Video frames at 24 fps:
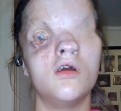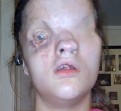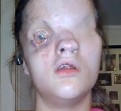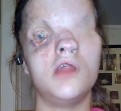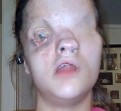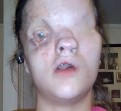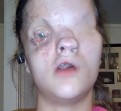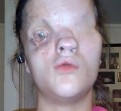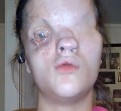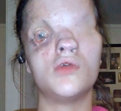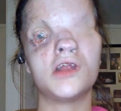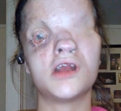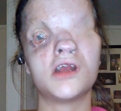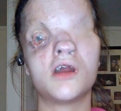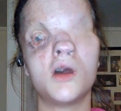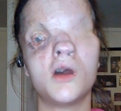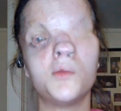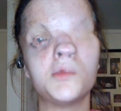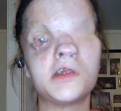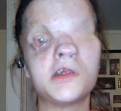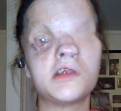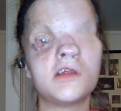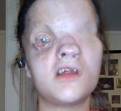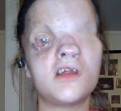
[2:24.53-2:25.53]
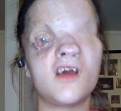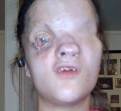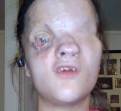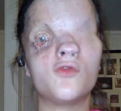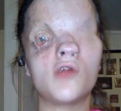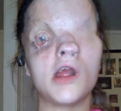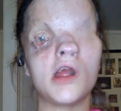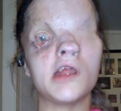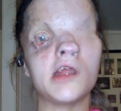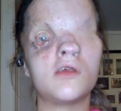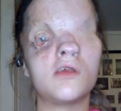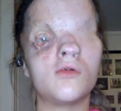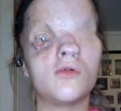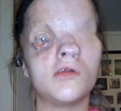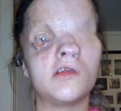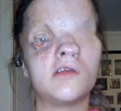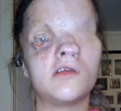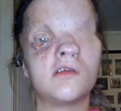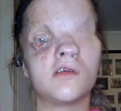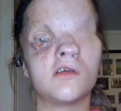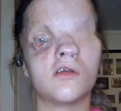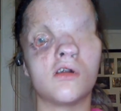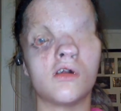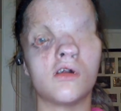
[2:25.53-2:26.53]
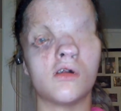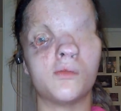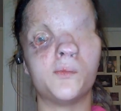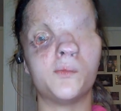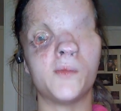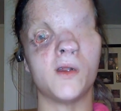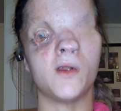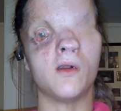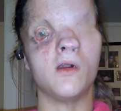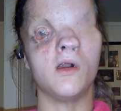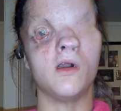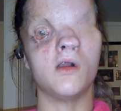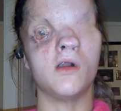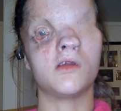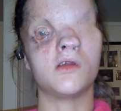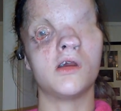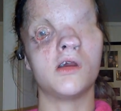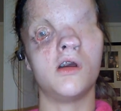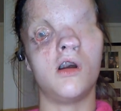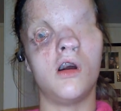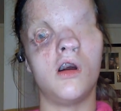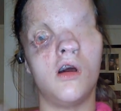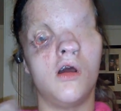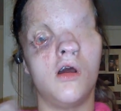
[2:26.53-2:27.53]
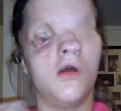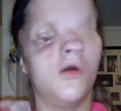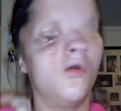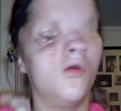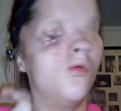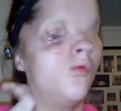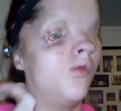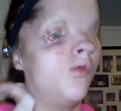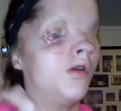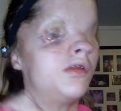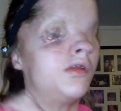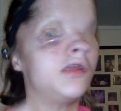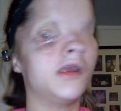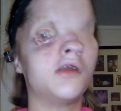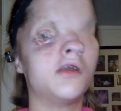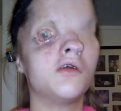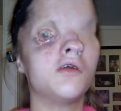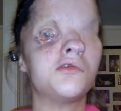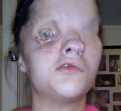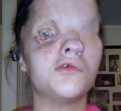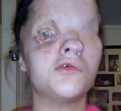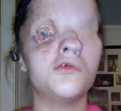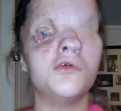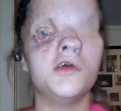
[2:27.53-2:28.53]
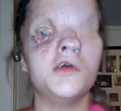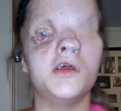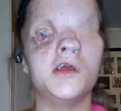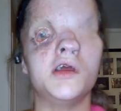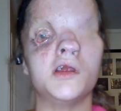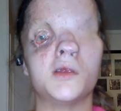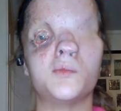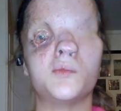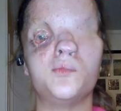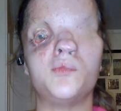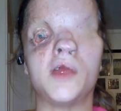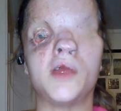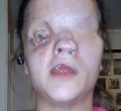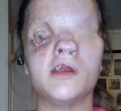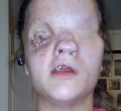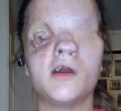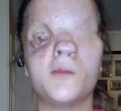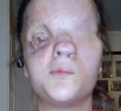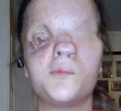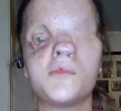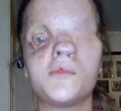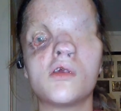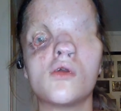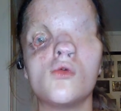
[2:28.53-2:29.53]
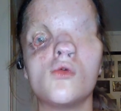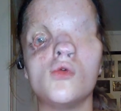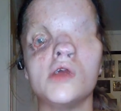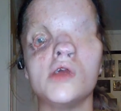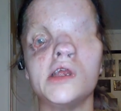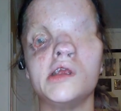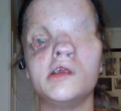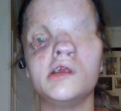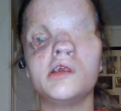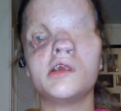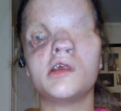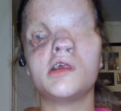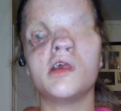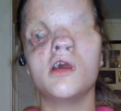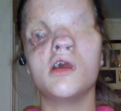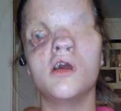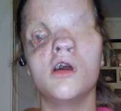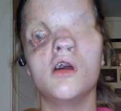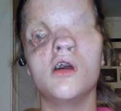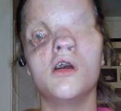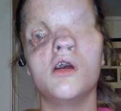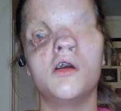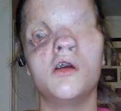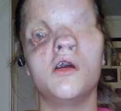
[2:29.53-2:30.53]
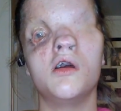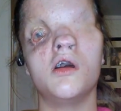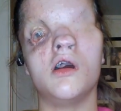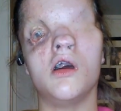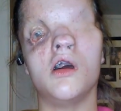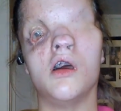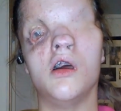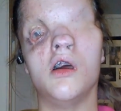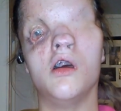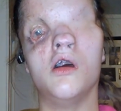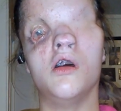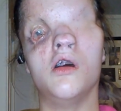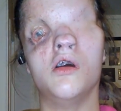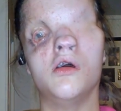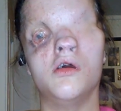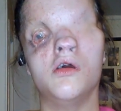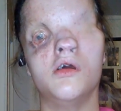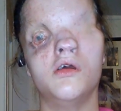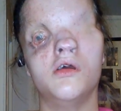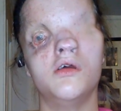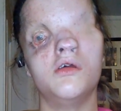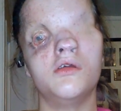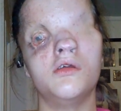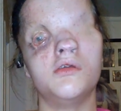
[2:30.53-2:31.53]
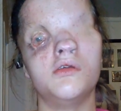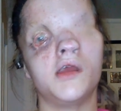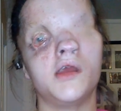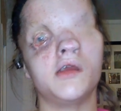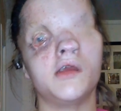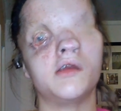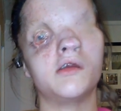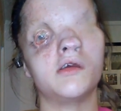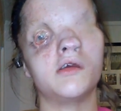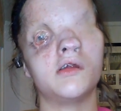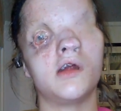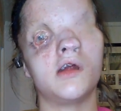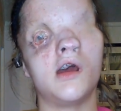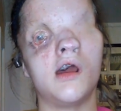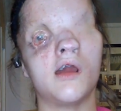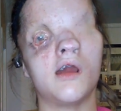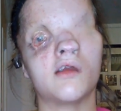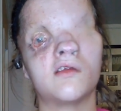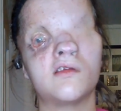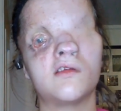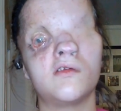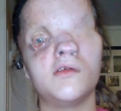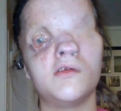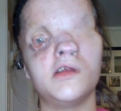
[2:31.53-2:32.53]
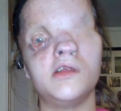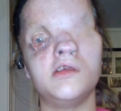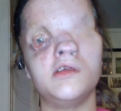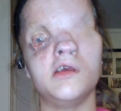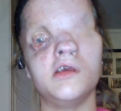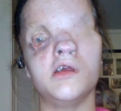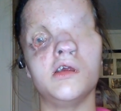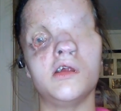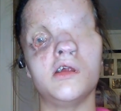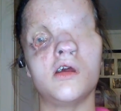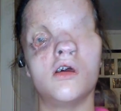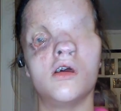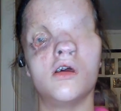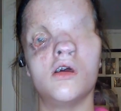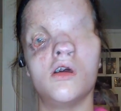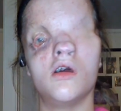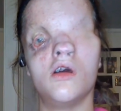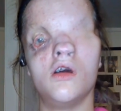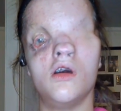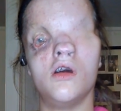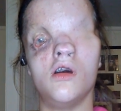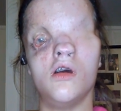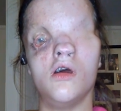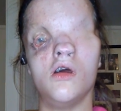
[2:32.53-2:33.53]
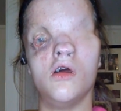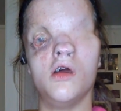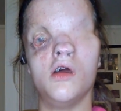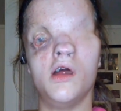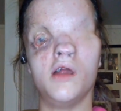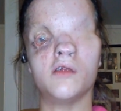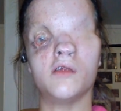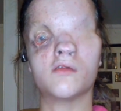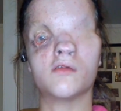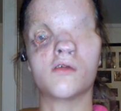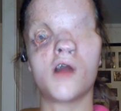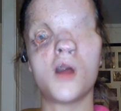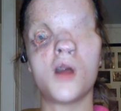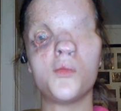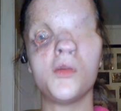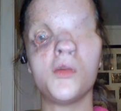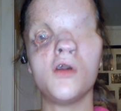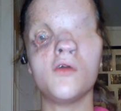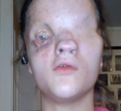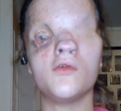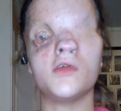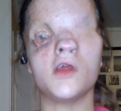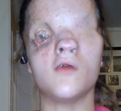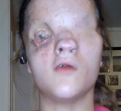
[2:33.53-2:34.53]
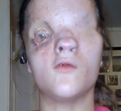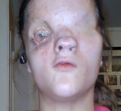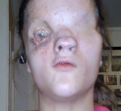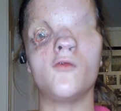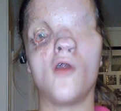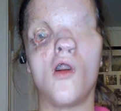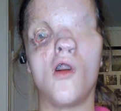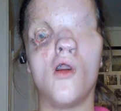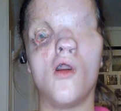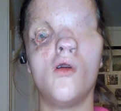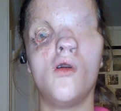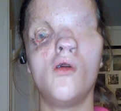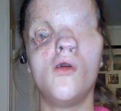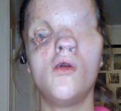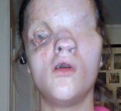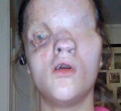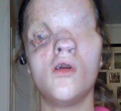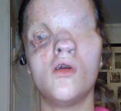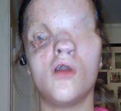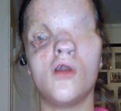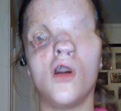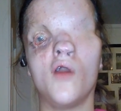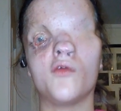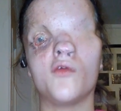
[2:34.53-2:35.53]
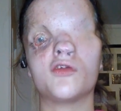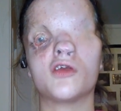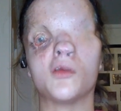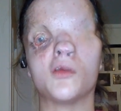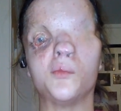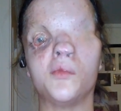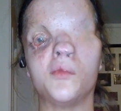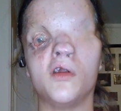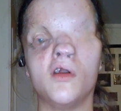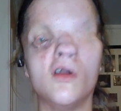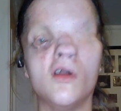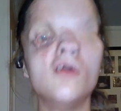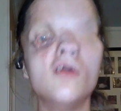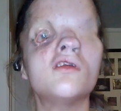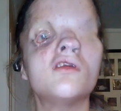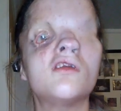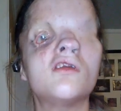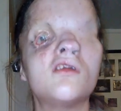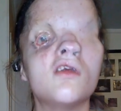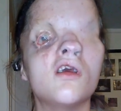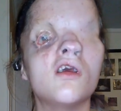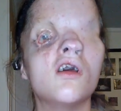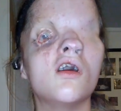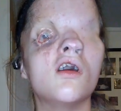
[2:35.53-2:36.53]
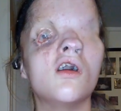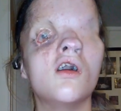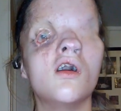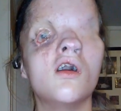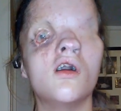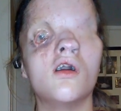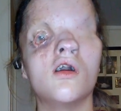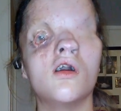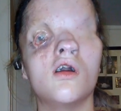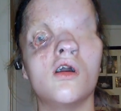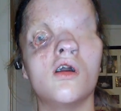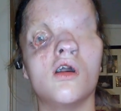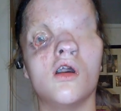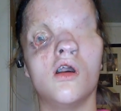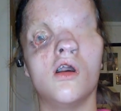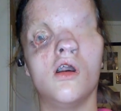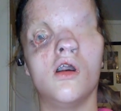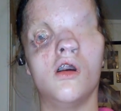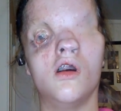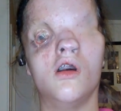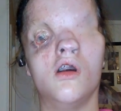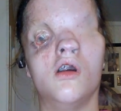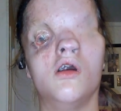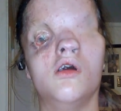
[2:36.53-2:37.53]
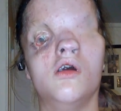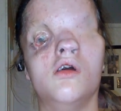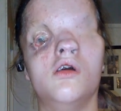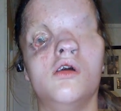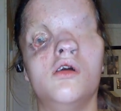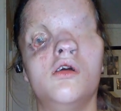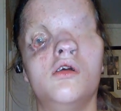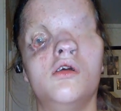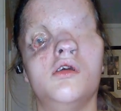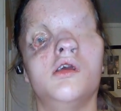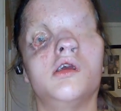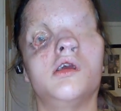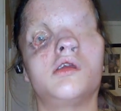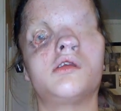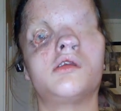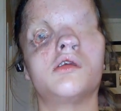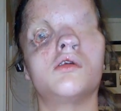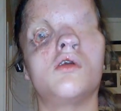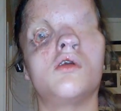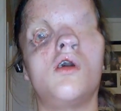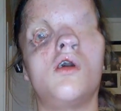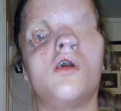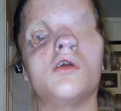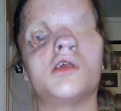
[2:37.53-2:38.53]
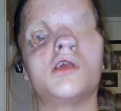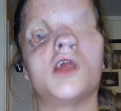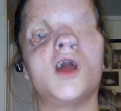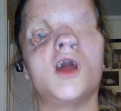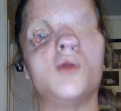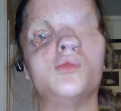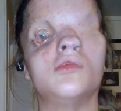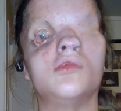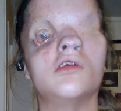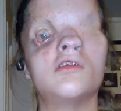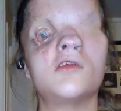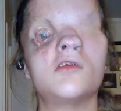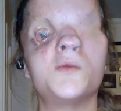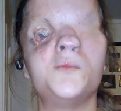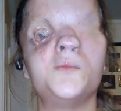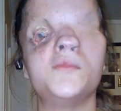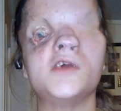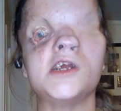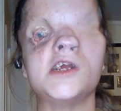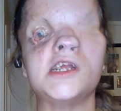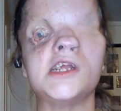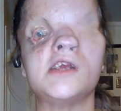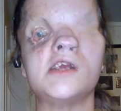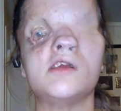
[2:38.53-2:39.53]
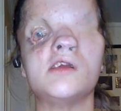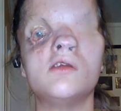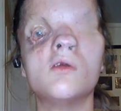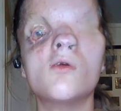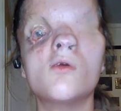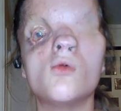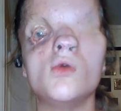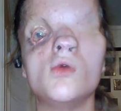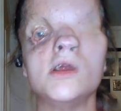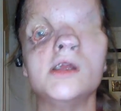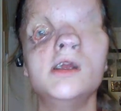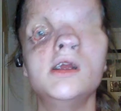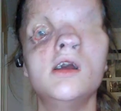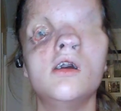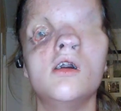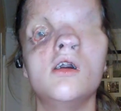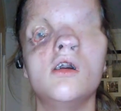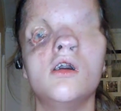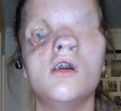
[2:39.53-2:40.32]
Now, when it comes to knife frights with your bird, what they could do is bang up their wings. They could actually get head trauma if they fall off their perch. It can cause hemorrhage of bleeding in the wing.